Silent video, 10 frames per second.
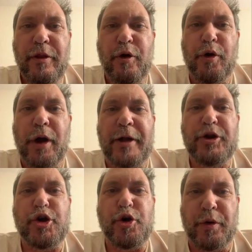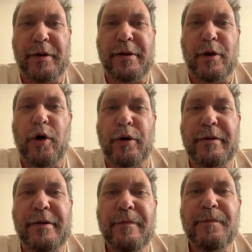They're not short
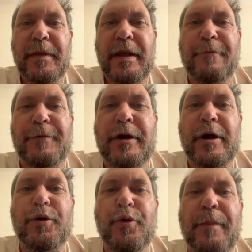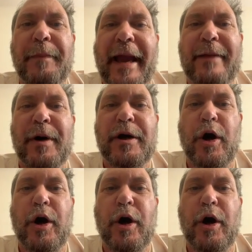songs. If you go to a Magma